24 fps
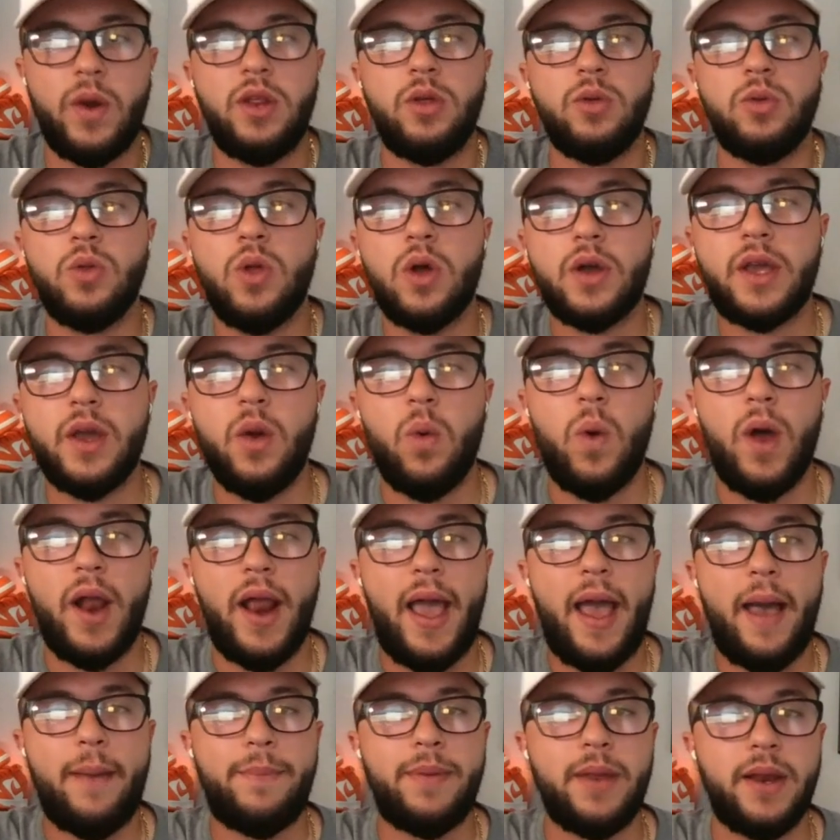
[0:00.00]
when you look at
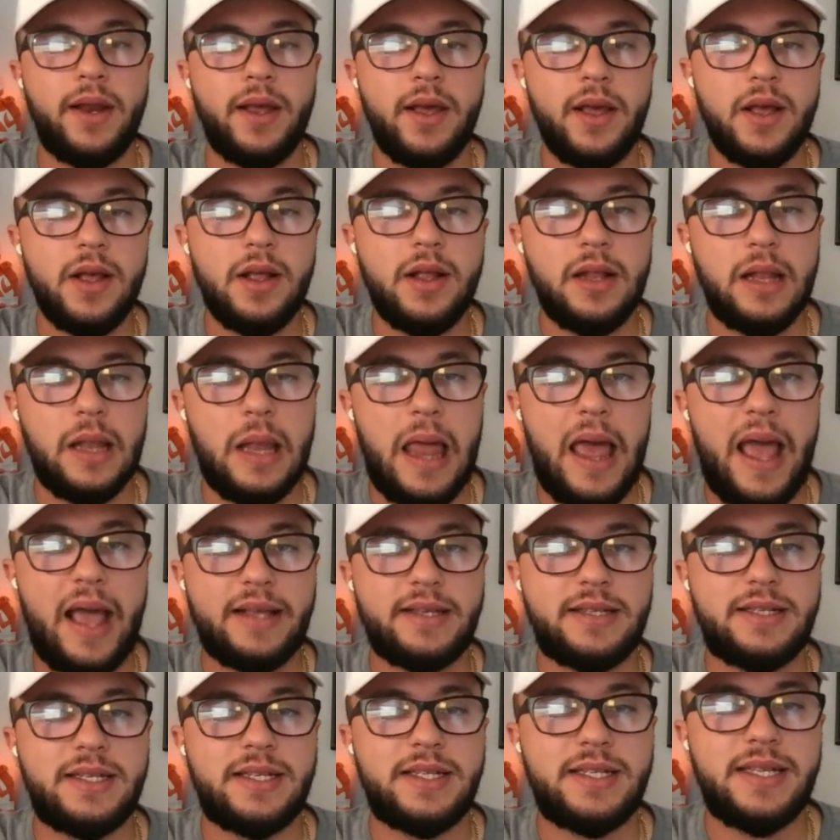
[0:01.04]
what happened
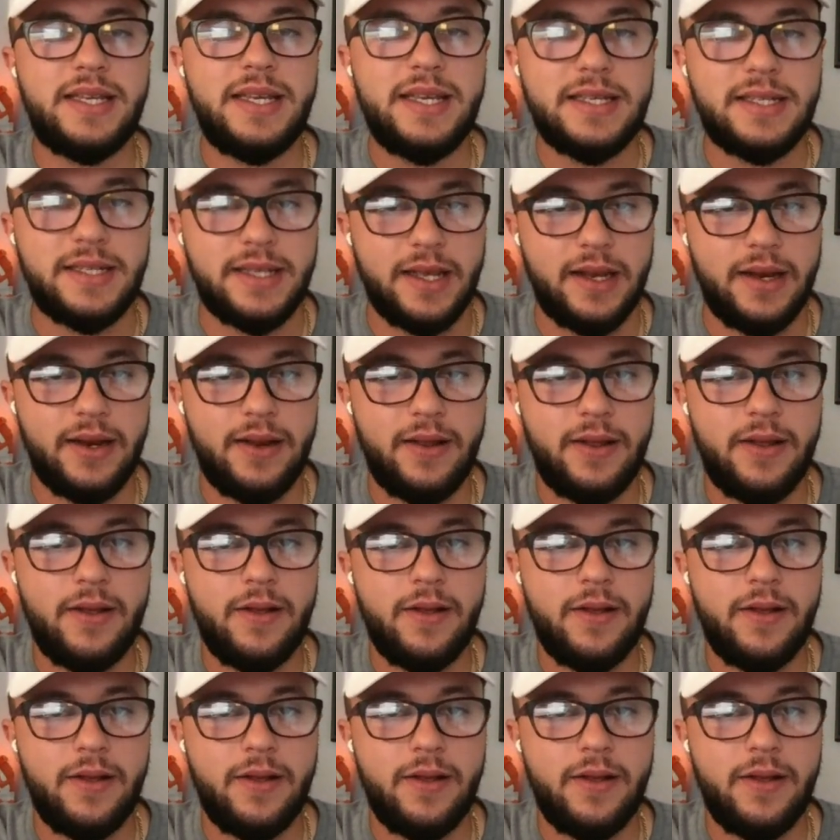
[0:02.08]
last season,